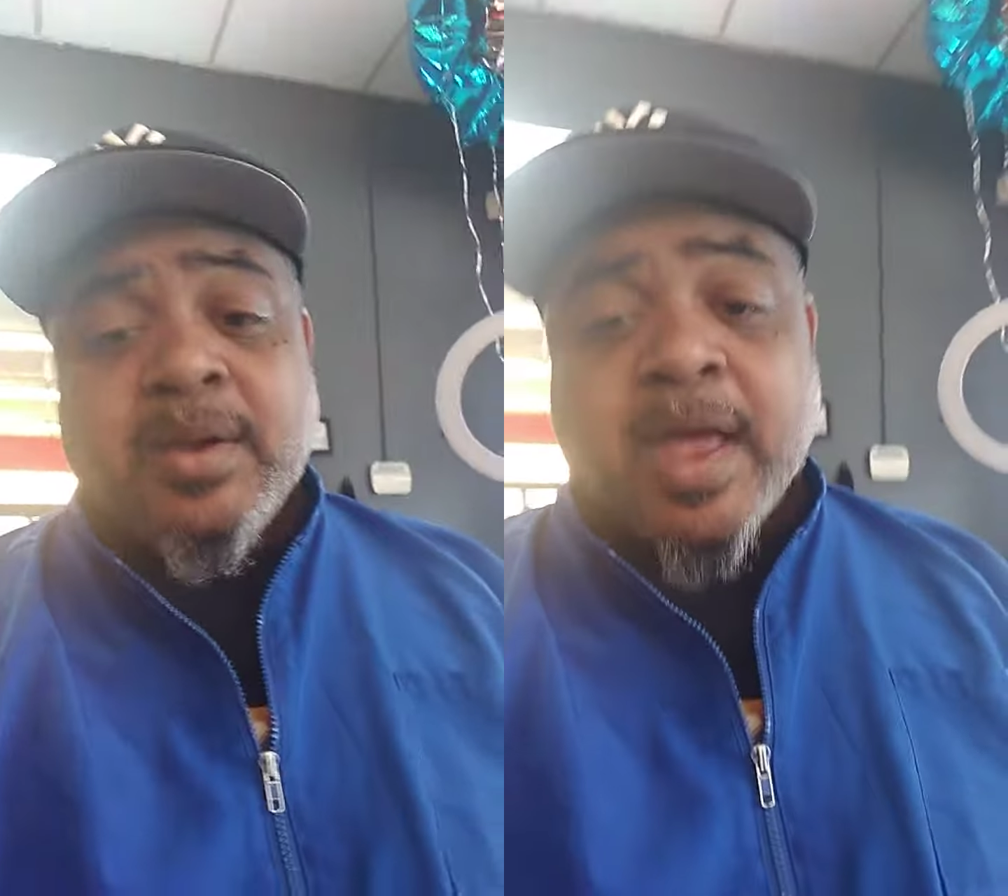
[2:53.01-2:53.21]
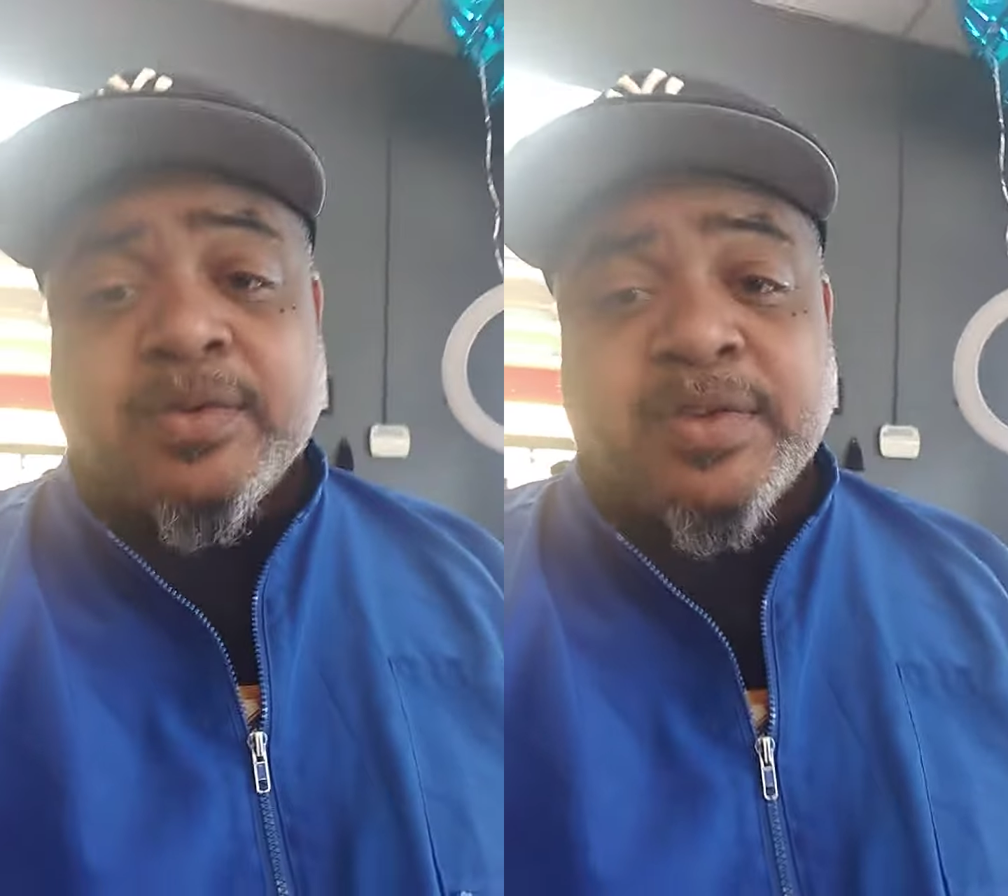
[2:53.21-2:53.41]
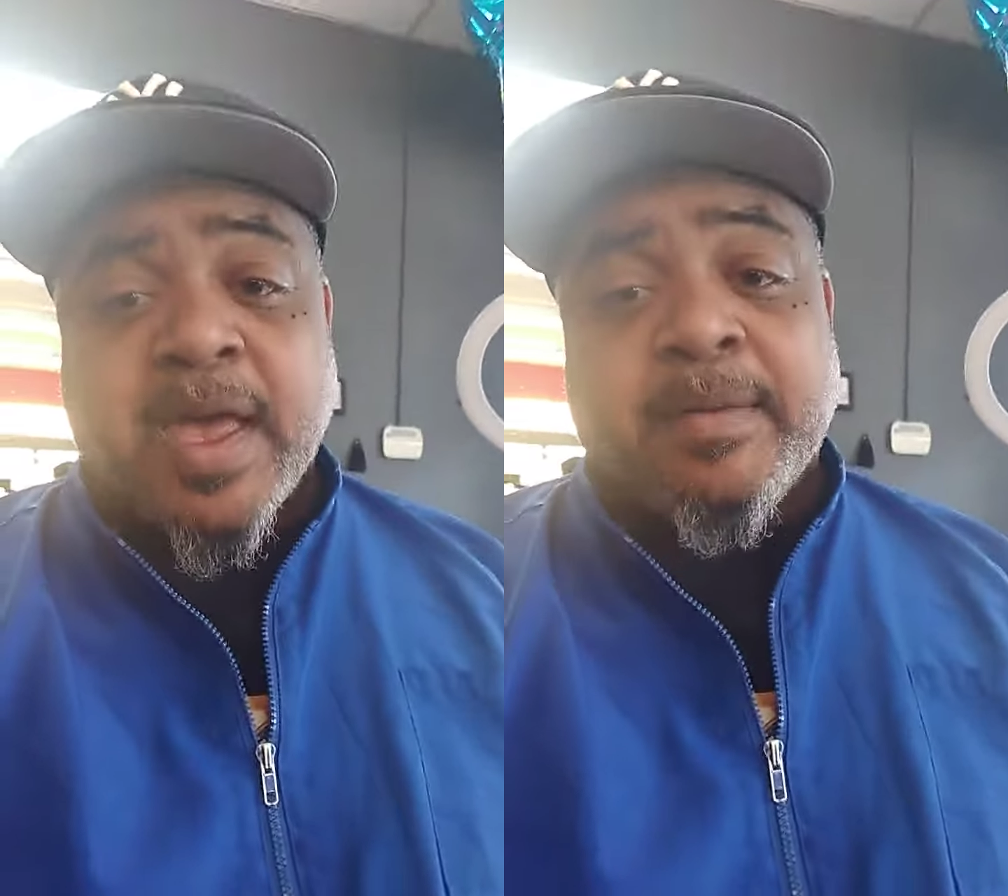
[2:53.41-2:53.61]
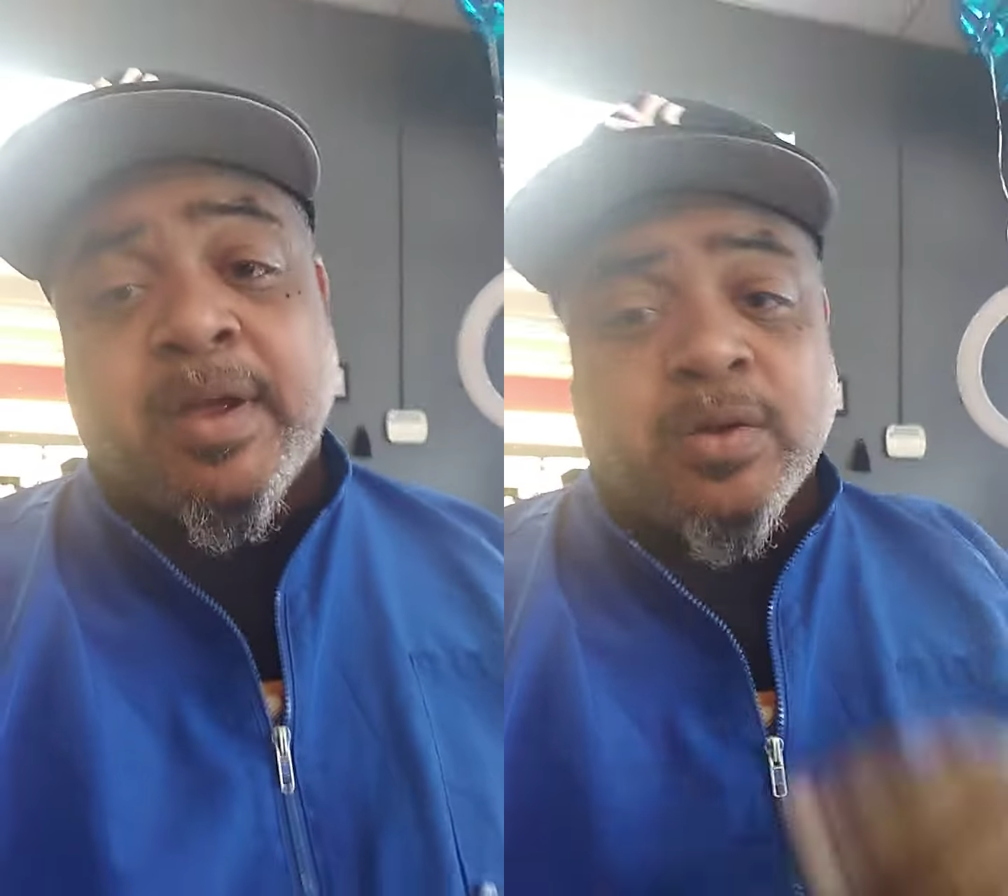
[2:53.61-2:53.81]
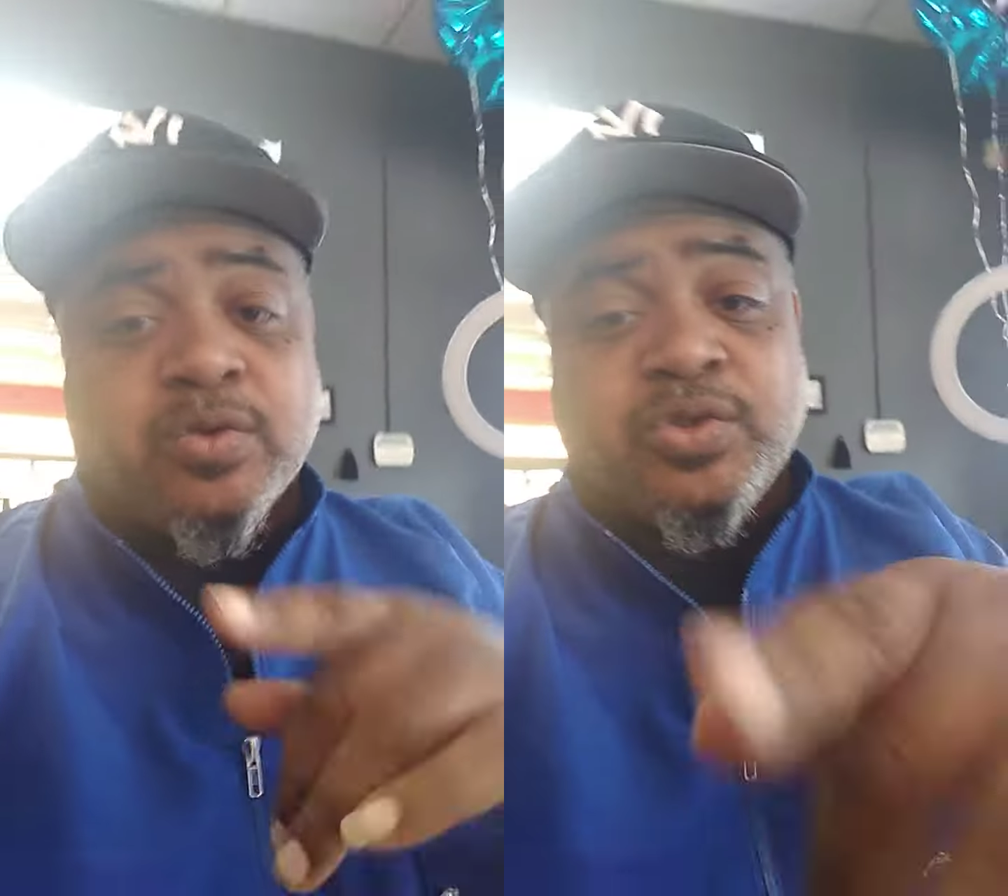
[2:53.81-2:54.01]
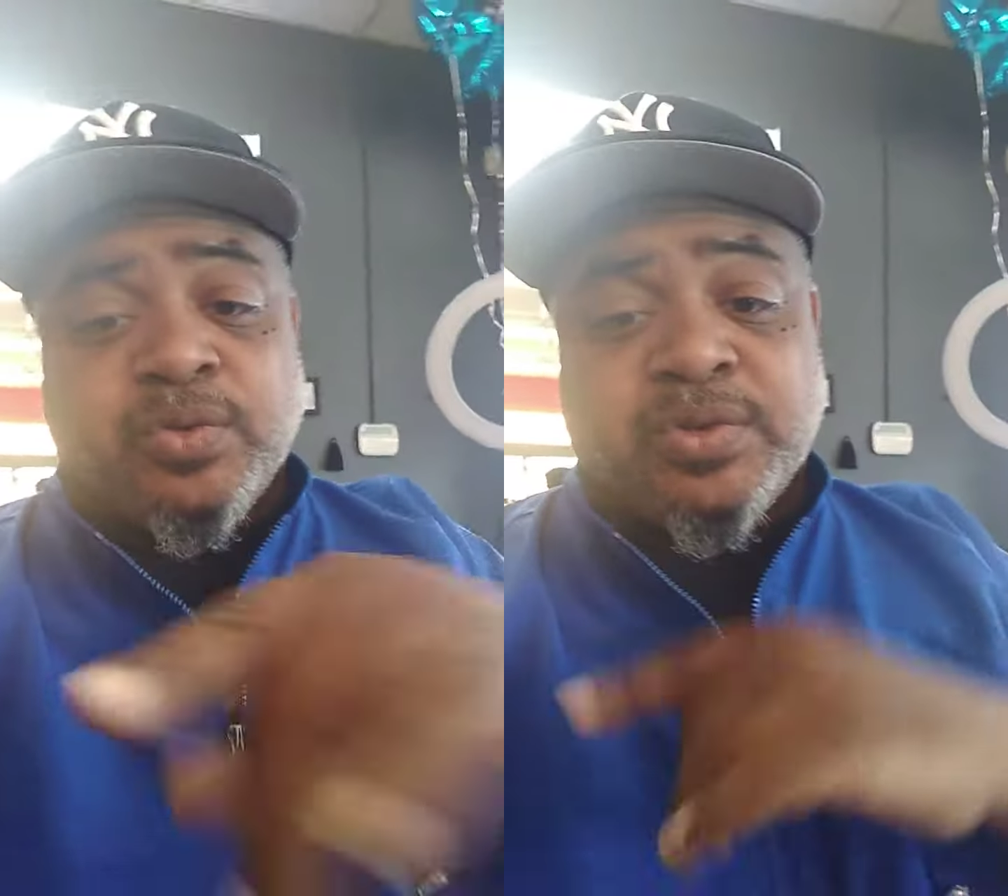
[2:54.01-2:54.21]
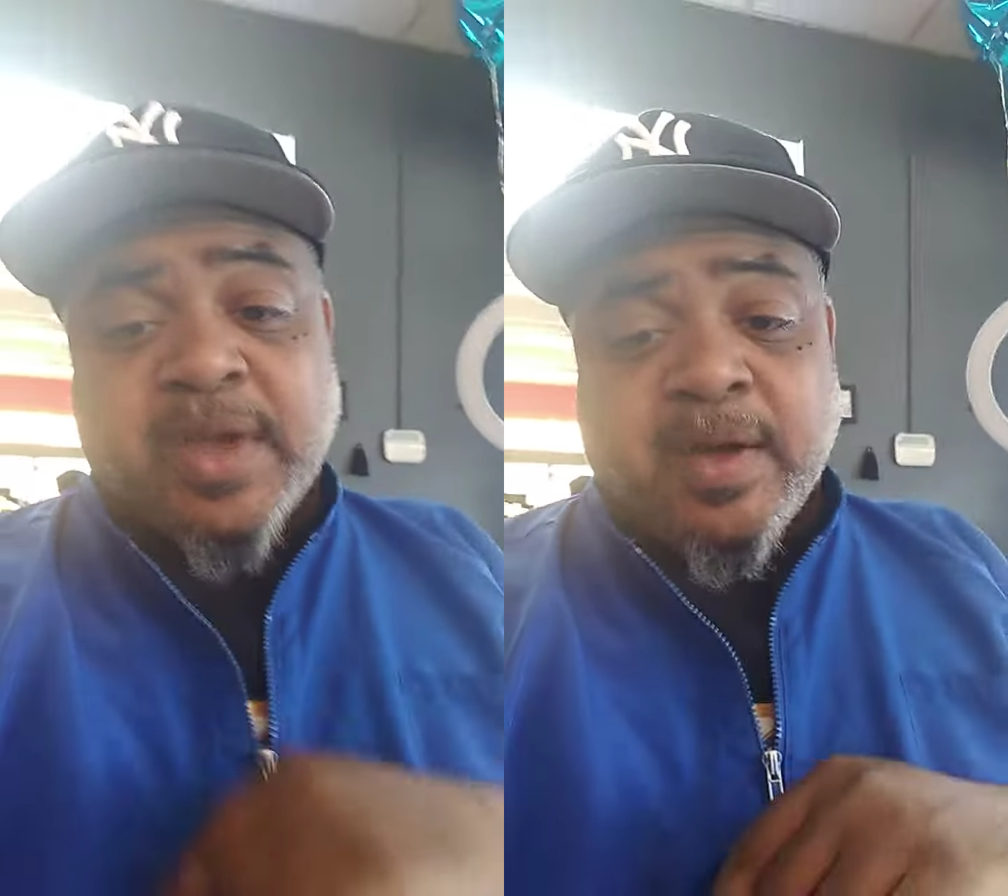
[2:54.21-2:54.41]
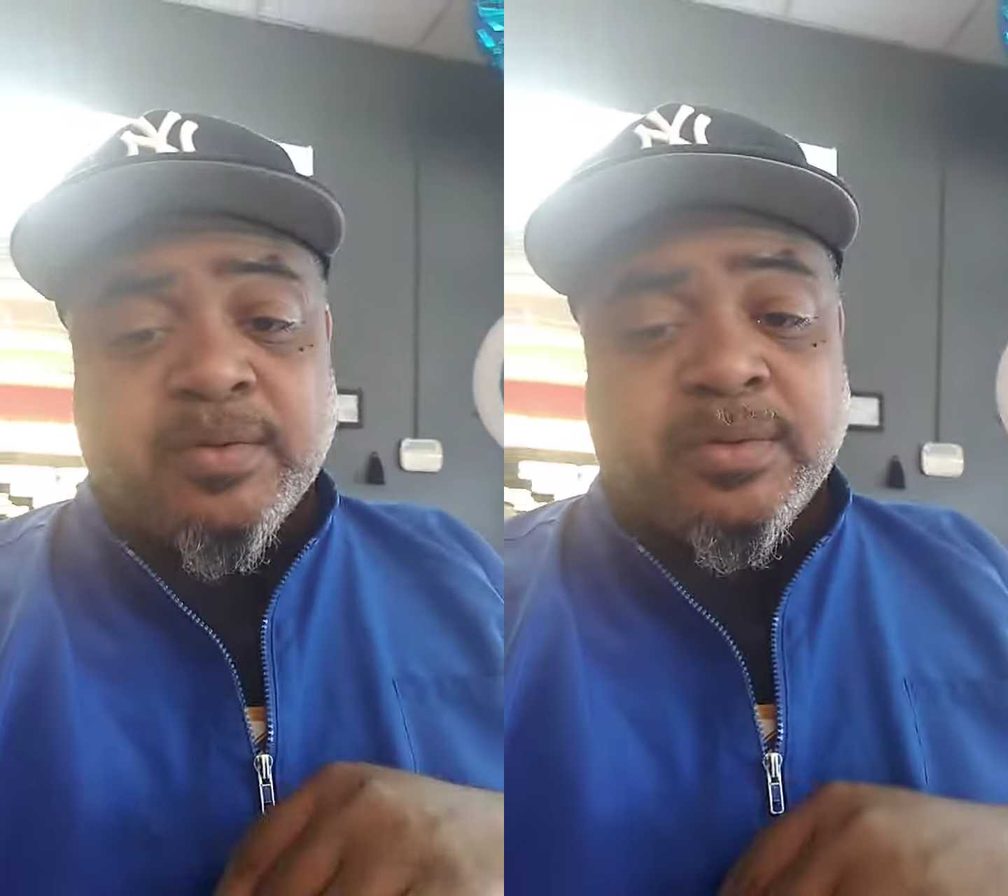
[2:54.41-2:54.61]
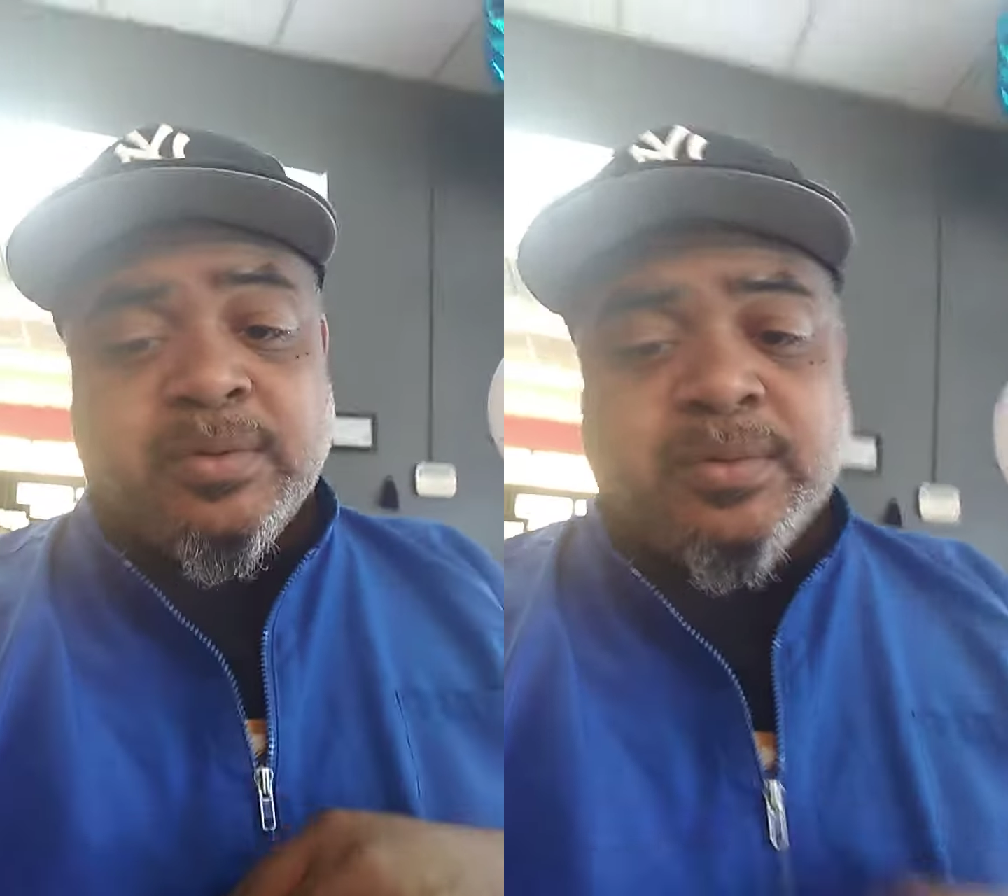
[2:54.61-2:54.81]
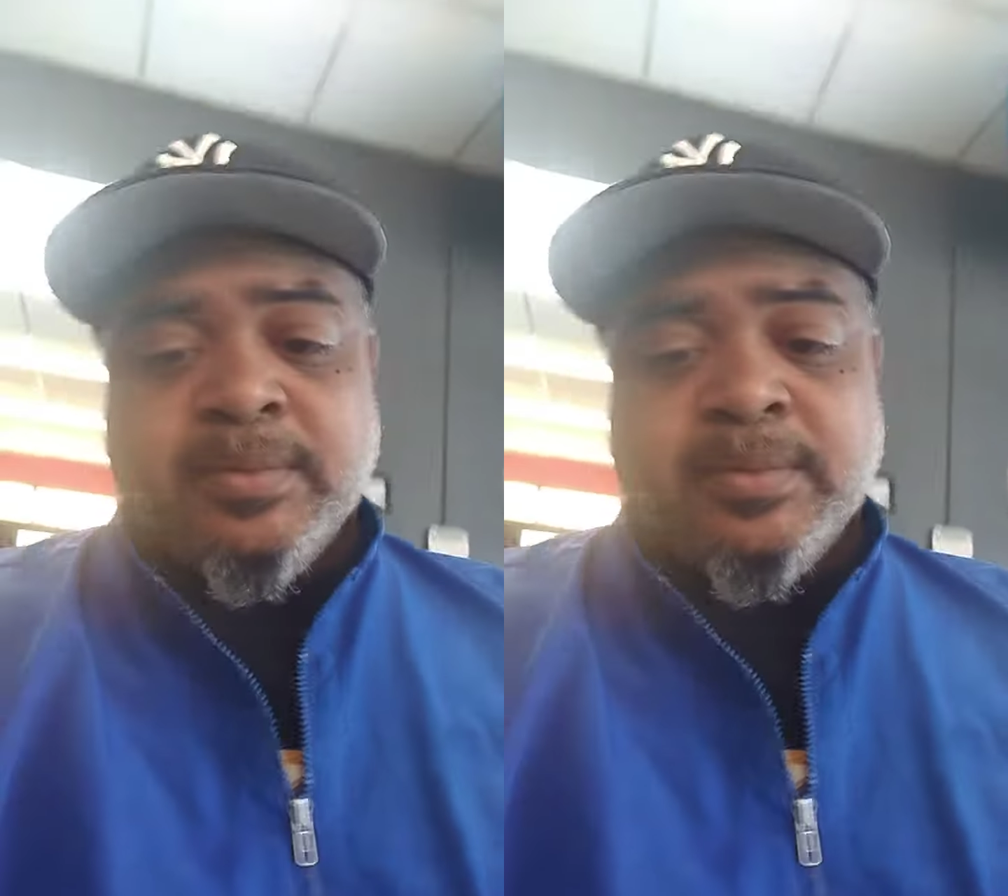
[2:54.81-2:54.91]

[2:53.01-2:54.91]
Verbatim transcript: That's what's happening. Uncle Juice out.